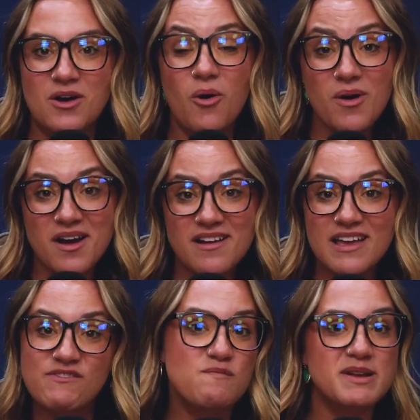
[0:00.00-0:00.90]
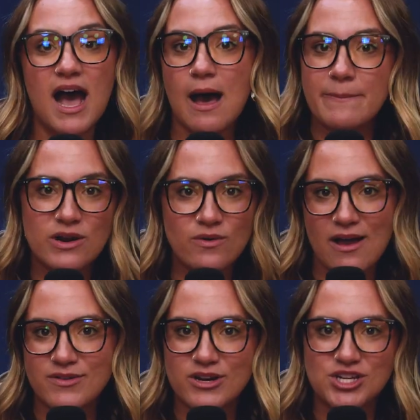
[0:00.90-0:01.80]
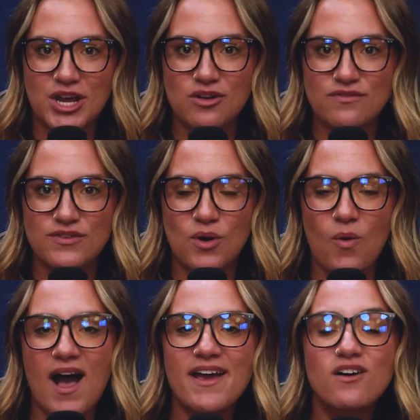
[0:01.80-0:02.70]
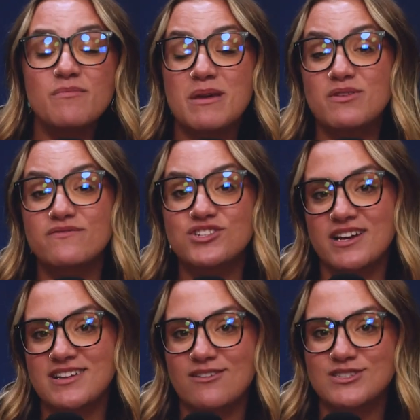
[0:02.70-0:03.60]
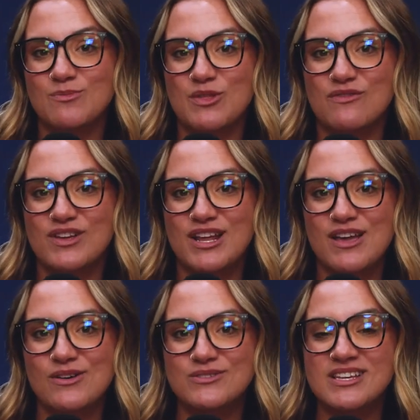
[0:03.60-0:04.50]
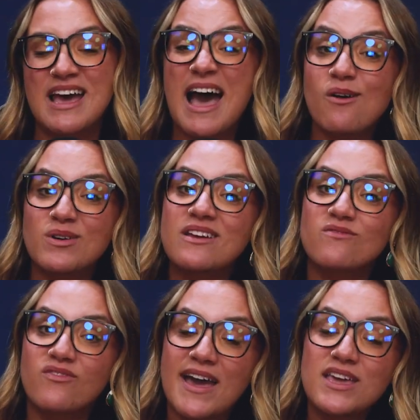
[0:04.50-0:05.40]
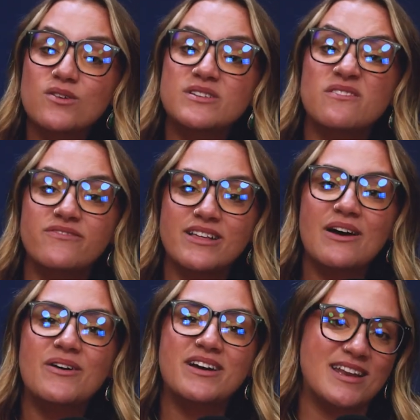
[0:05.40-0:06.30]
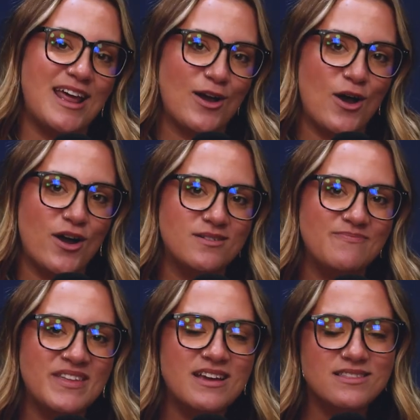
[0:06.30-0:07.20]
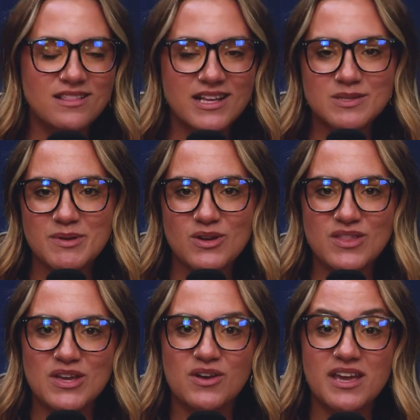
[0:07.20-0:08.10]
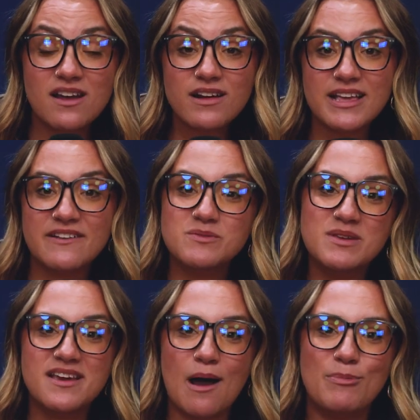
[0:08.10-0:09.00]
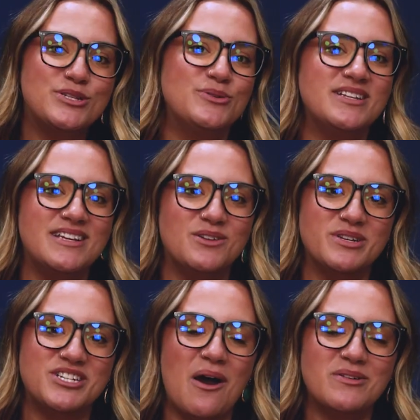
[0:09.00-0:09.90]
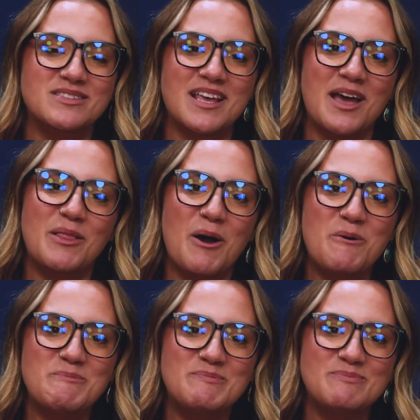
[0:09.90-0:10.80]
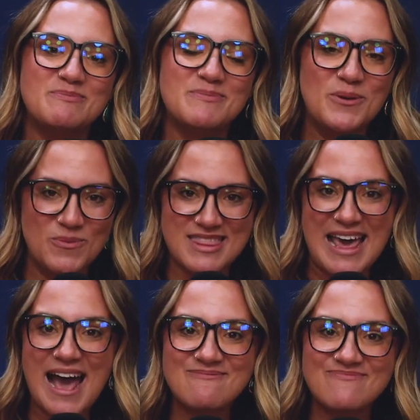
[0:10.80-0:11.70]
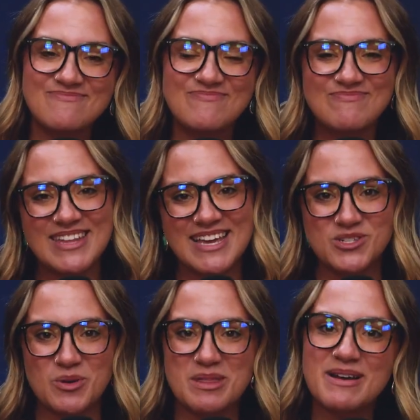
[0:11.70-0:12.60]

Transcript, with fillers: Or if you've been hopping around our channel for a while, maybe you've checked out some other videos, I want to invite you to fill out a Connect card that lets me know that you're here and gives me the opportunity to reach out and say hello with that, enjoy the